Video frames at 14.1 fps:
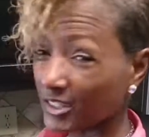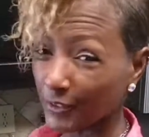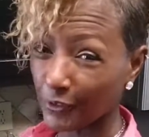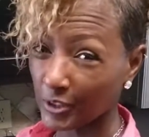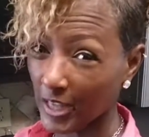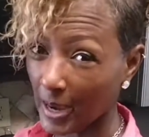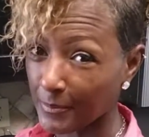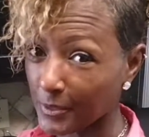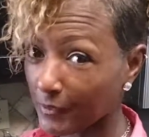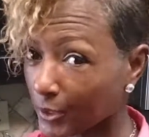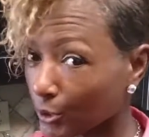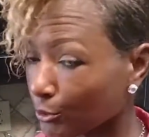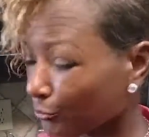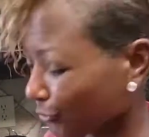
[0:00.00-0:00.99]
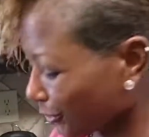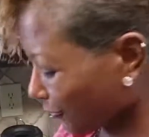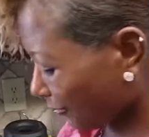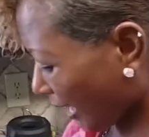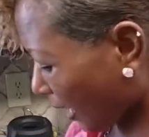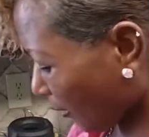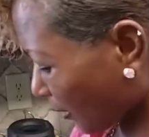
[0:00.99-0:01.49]
of different types of gluten-free
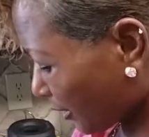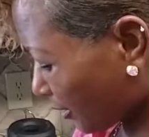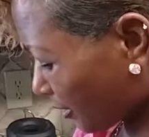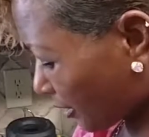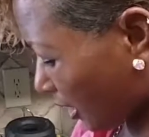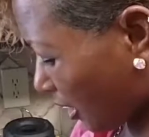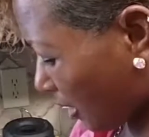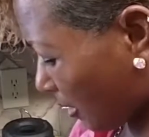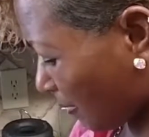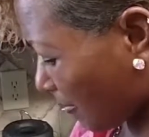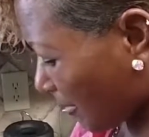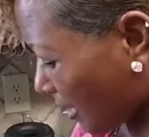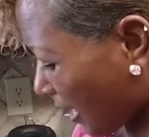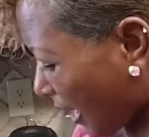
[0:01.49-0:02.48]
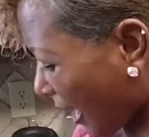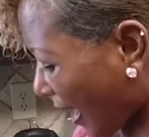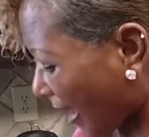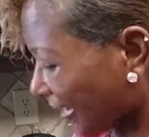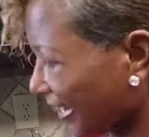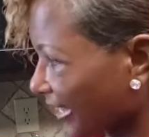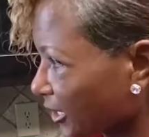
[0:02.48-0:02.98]
flours.
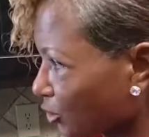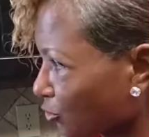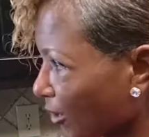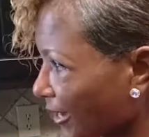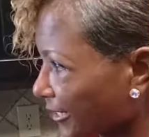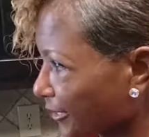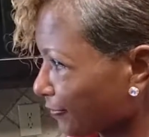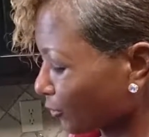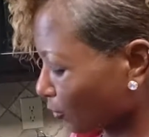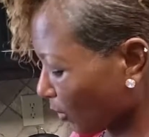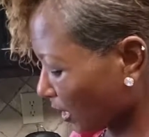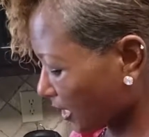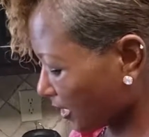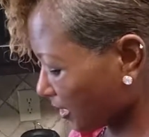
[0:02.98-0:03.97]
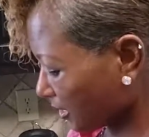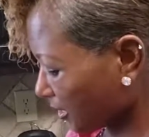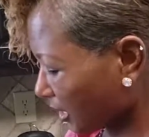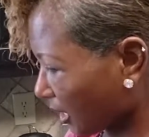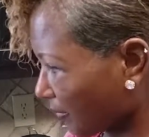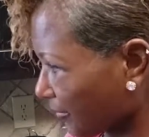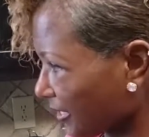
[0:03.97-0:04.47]
I kind of try different
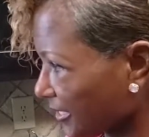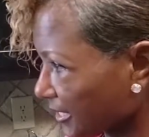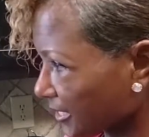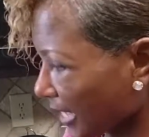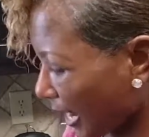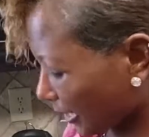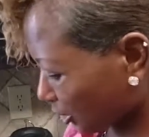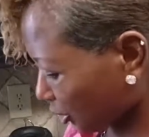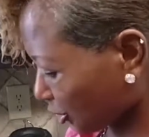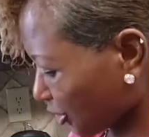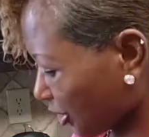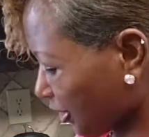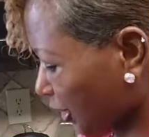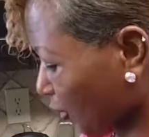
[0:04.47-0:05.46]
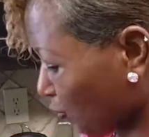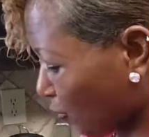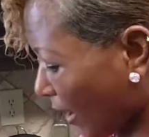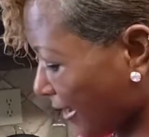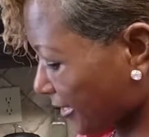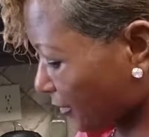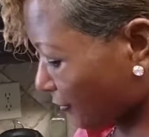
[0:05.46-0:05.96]
ones. This is actually just a
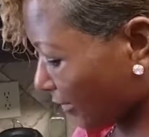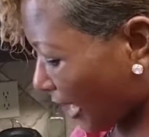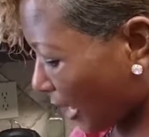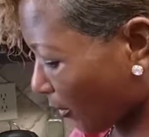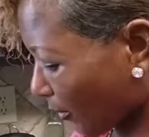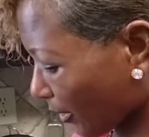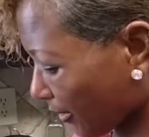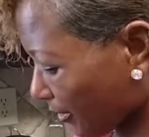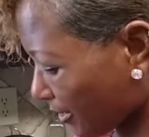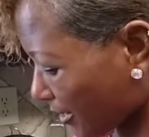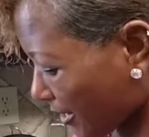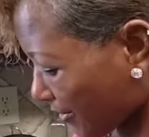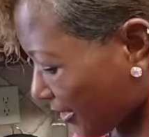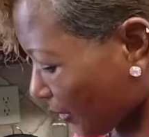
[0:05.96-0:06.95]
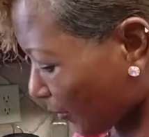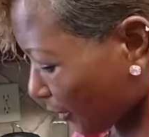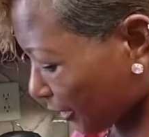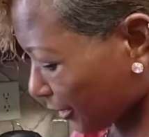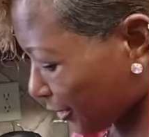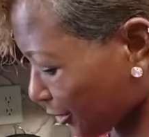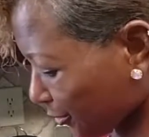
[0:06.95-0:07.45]
rice flour that we're
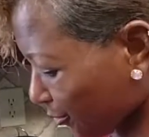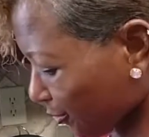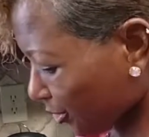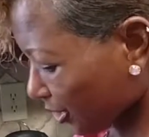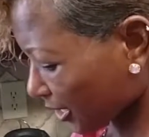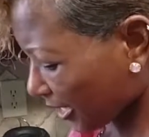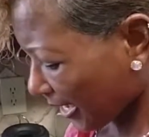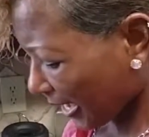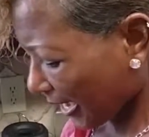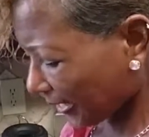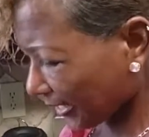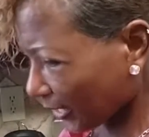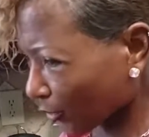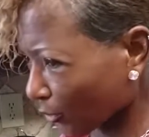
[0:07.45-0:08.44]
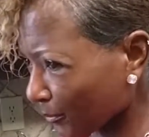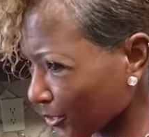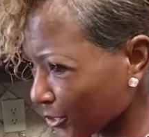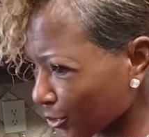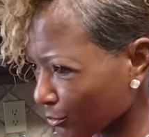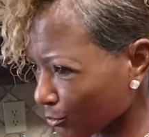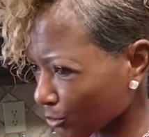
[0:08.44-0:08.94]
going to use. And I normally
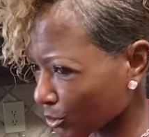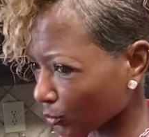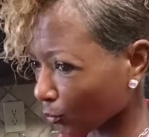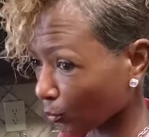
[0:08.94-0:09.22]
use